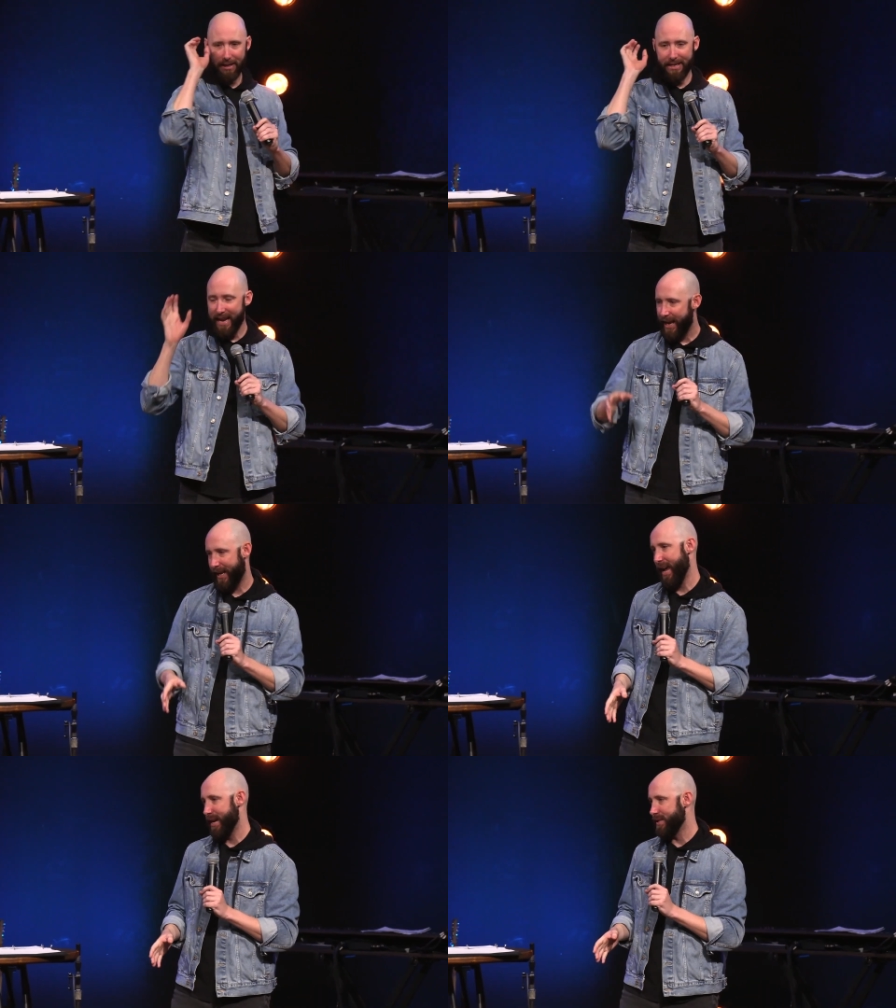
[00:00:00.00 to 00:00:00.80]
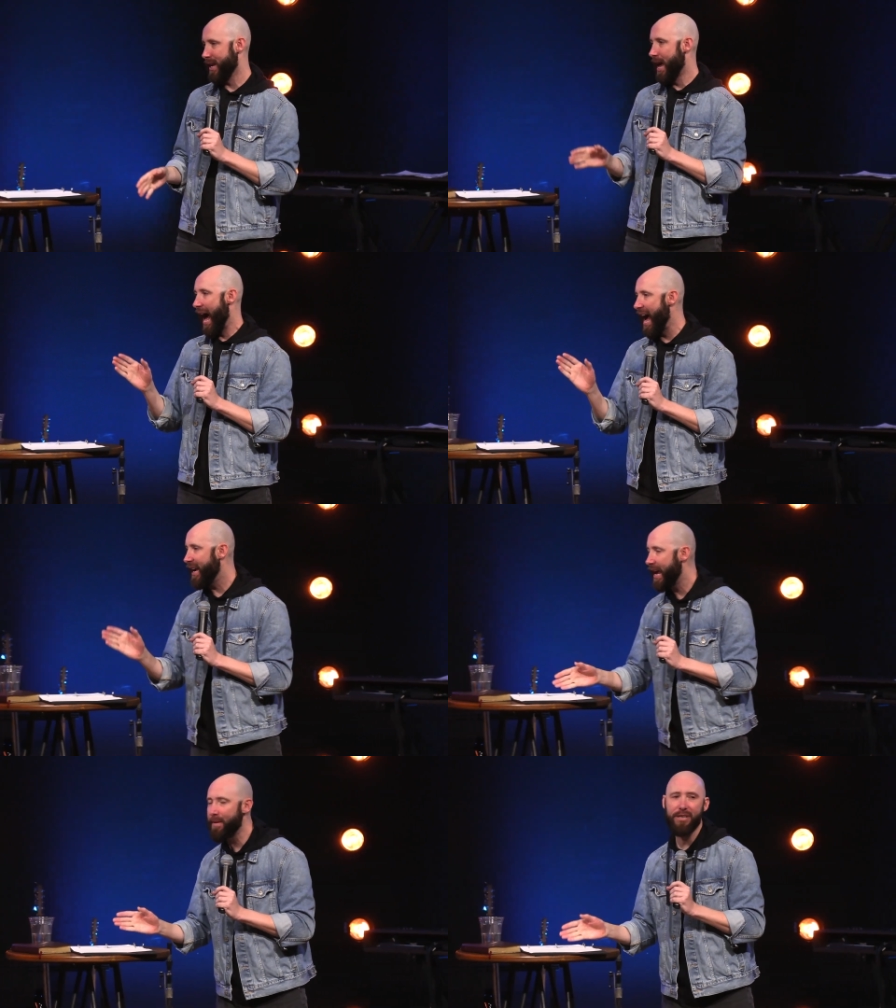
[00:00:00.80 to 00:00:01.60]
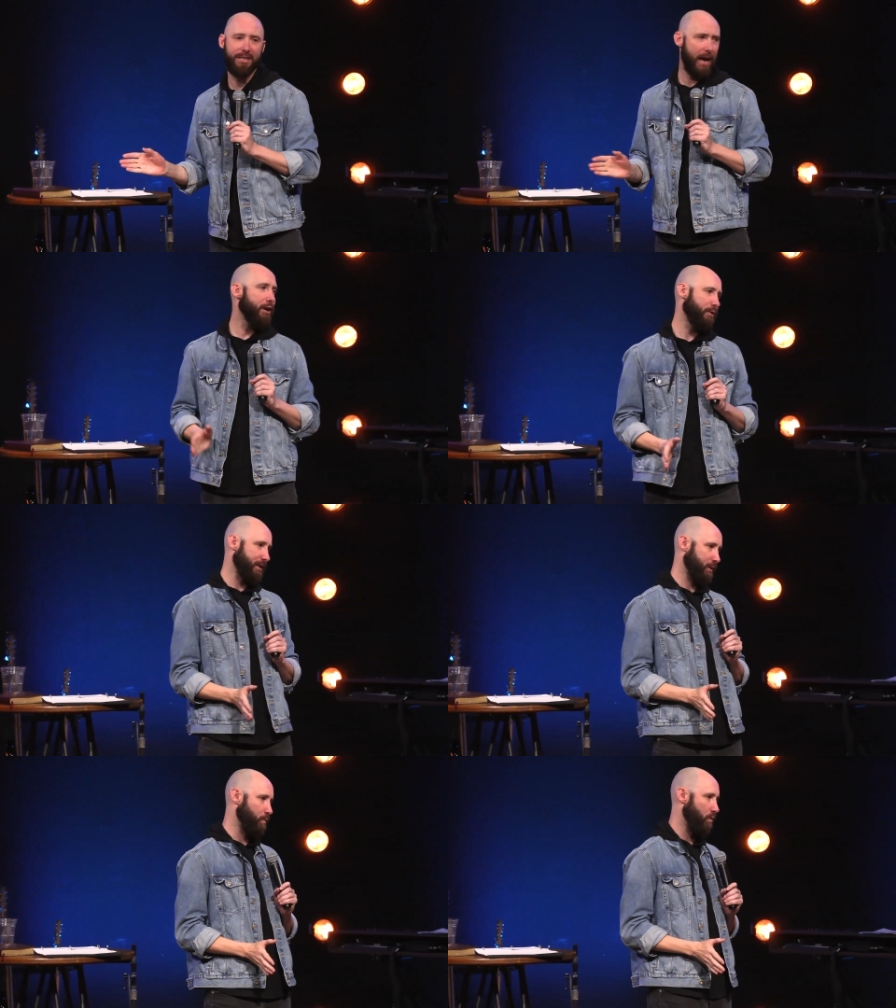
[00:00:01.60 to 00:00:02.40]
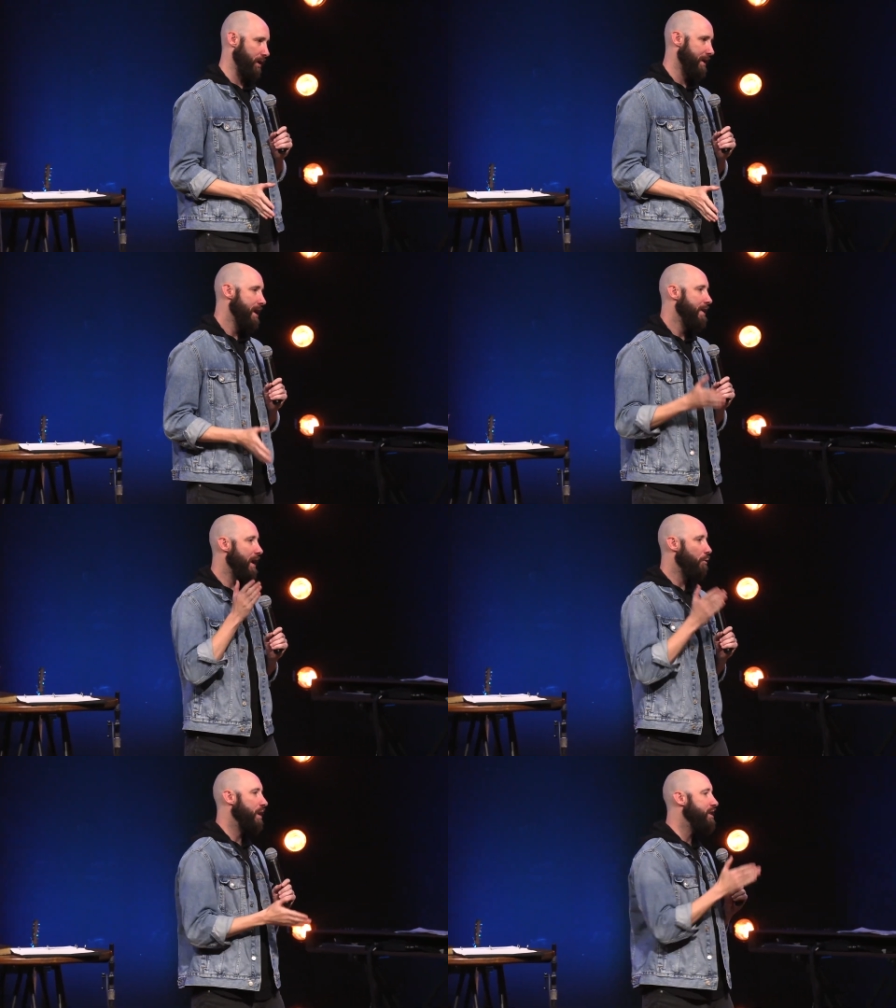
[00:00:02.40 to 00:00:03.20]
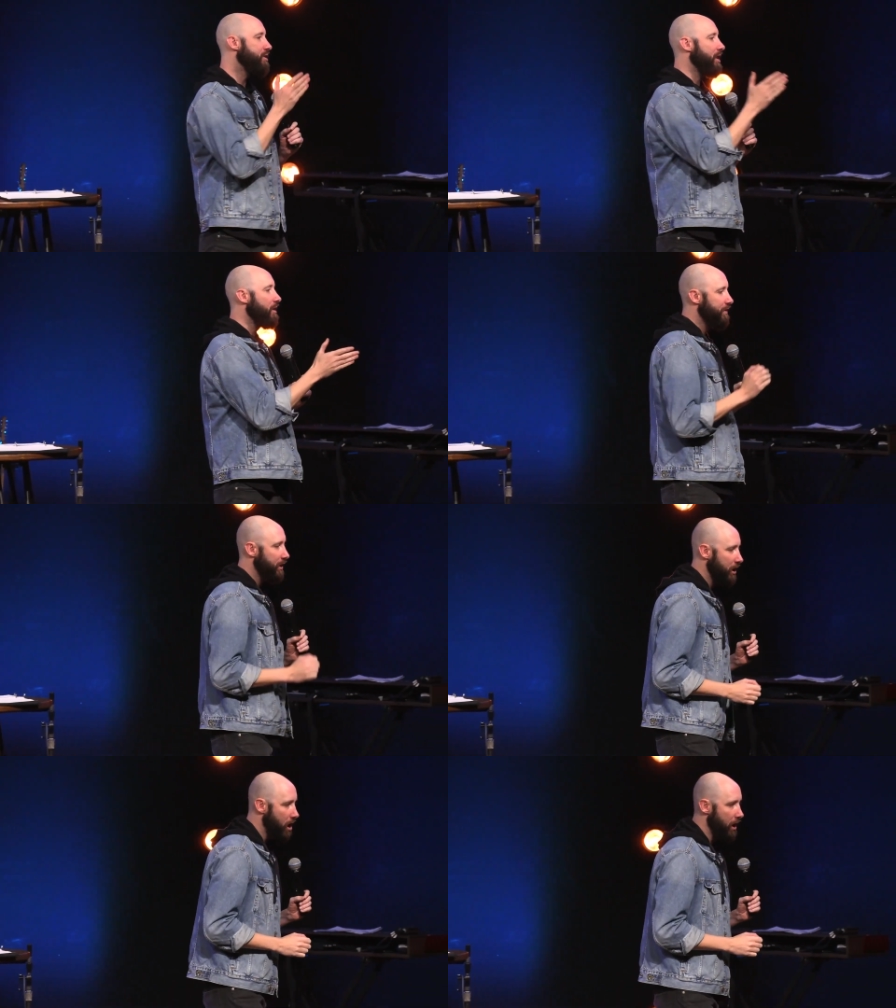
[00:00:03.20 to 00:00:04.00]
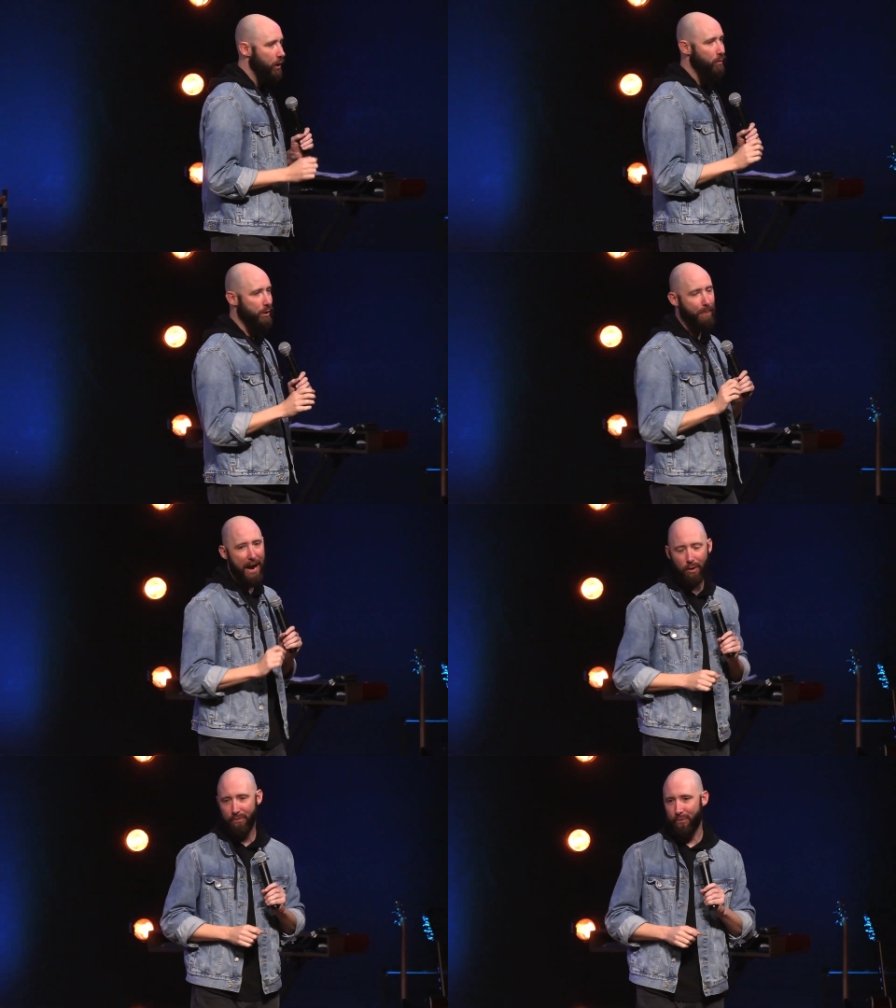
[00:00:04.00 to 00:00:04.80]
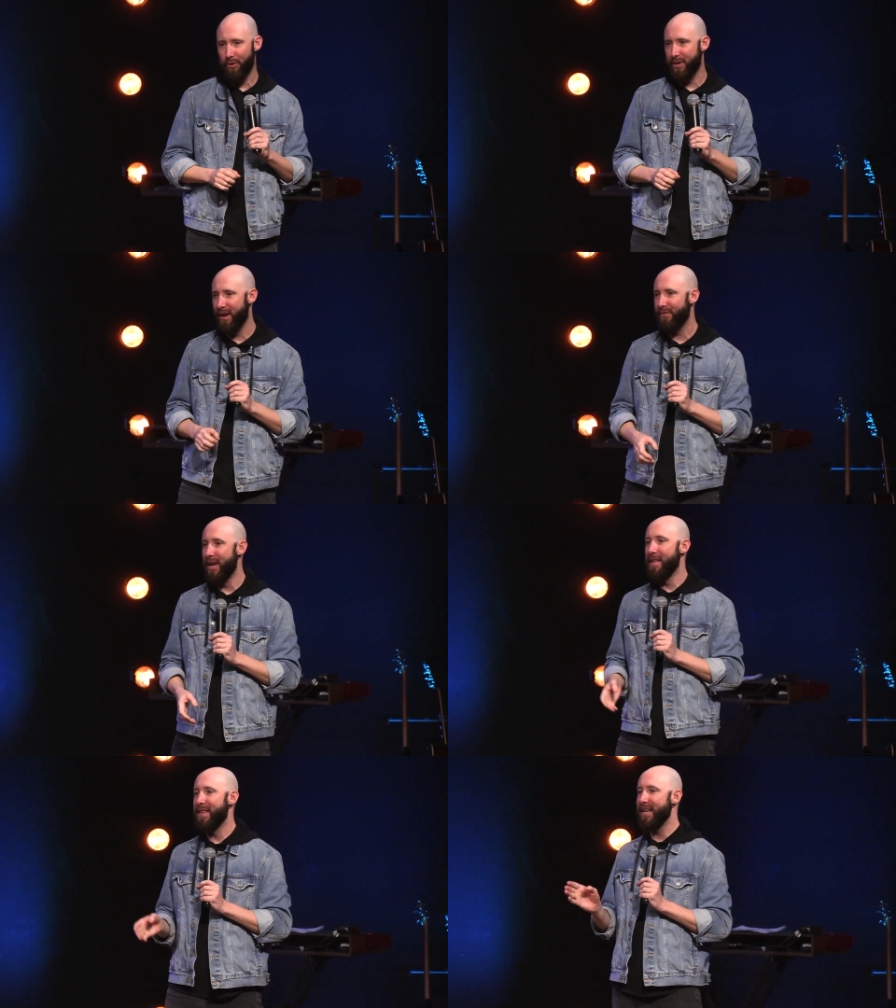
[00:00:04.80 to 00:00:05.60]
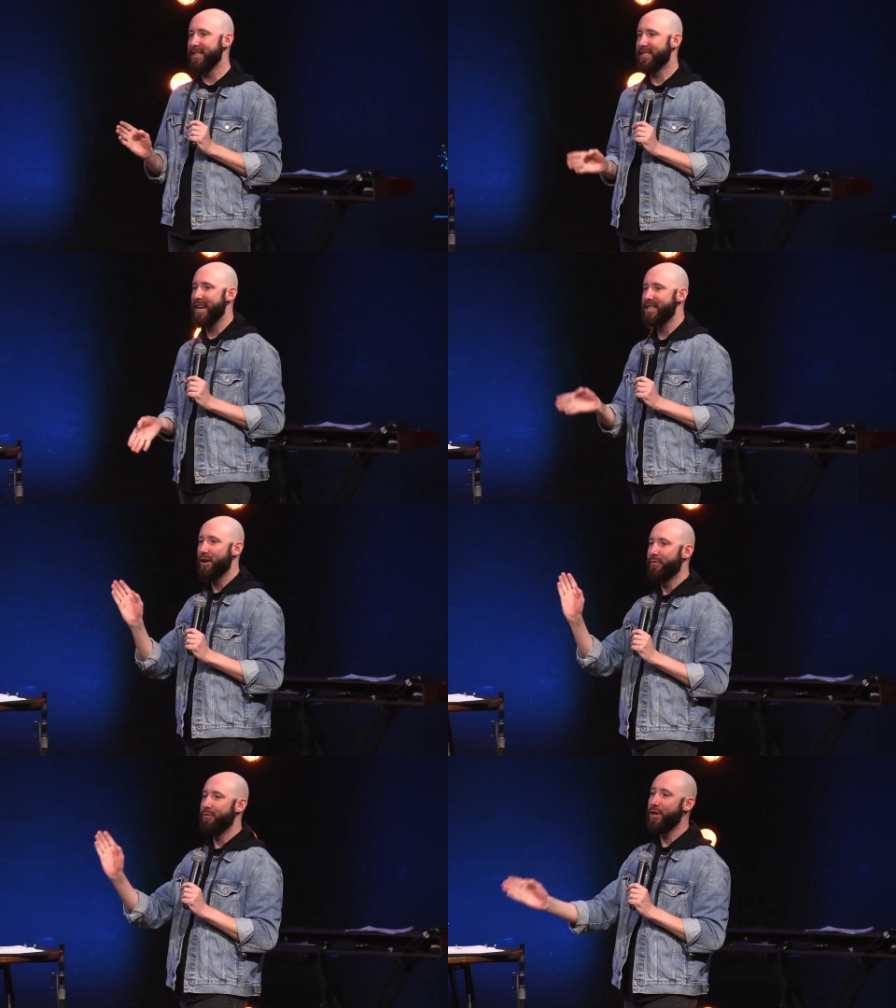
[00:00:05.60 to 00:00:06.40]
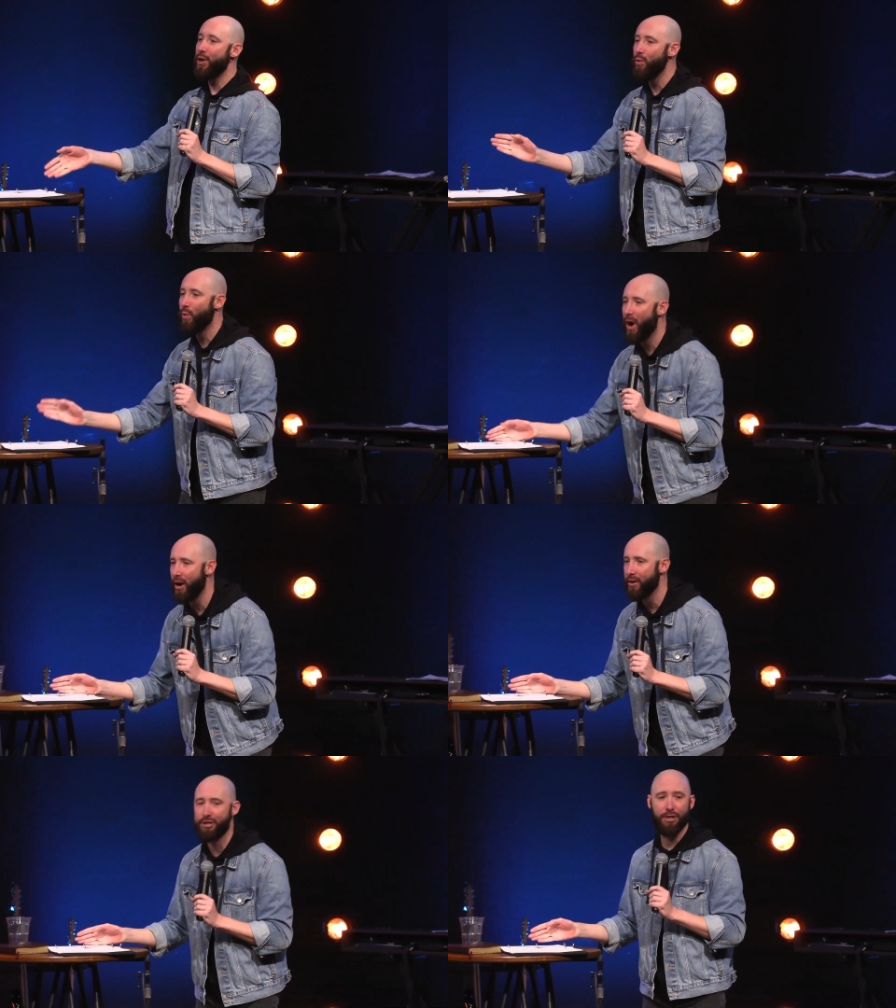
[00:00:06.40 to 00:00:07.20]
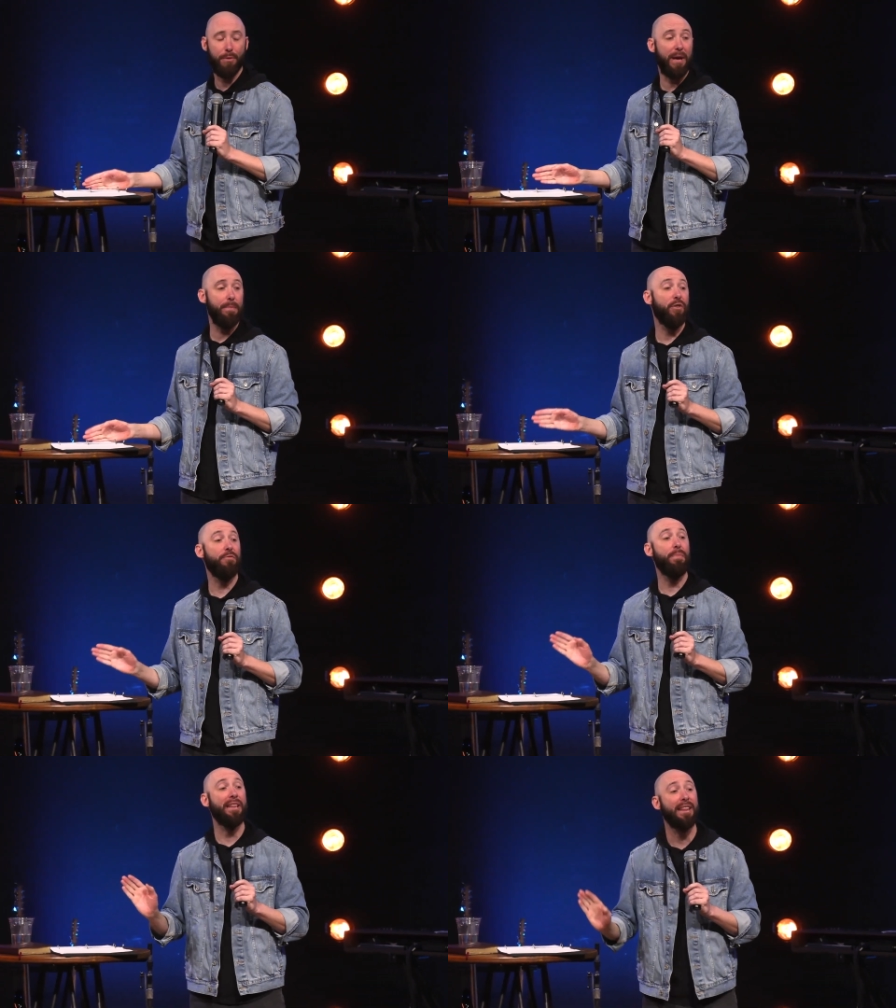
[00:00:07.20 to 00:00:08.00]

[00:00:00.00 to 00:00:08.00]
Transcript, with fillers: decades, I came to tell you this morning that we serve the God who is powerful enough that he says a few words to people who've been